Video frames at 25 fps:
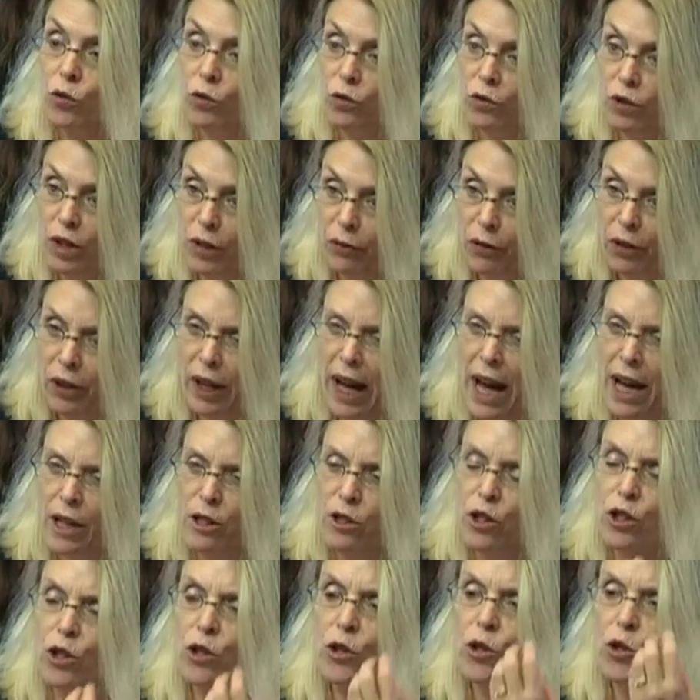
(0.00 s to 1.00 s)
different
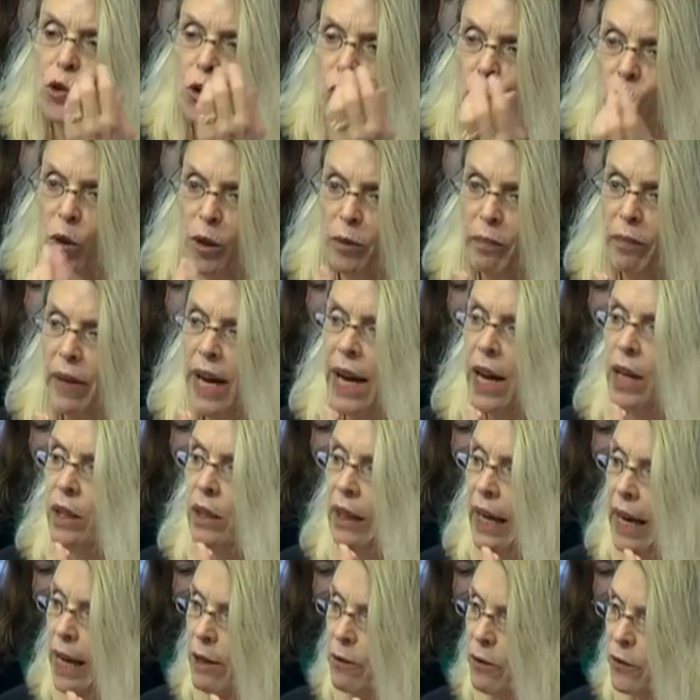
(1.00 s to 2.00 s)
attitudes toward
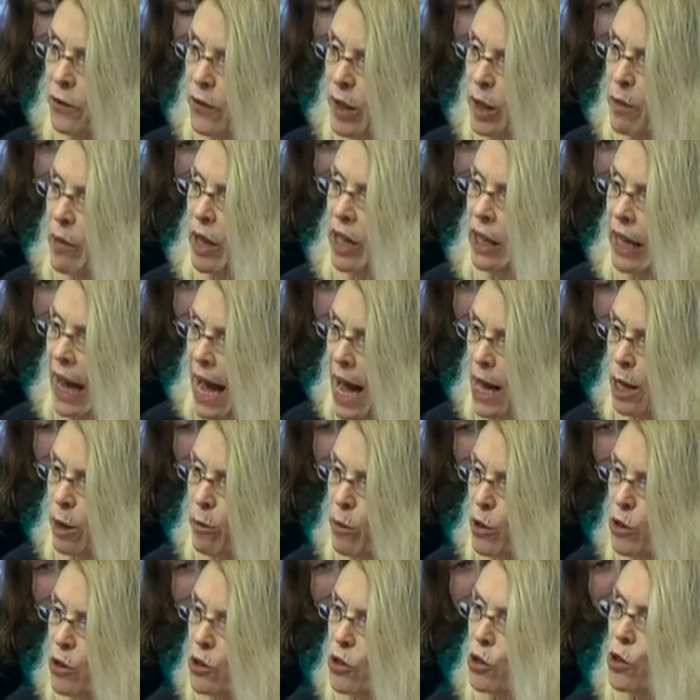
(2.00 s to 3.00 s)
male and female
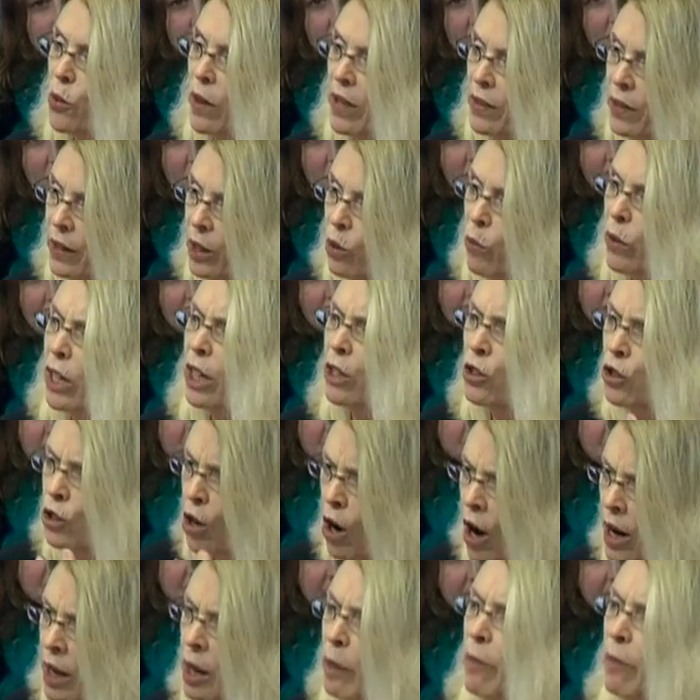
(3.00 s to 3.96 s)
animals. So I think we can talk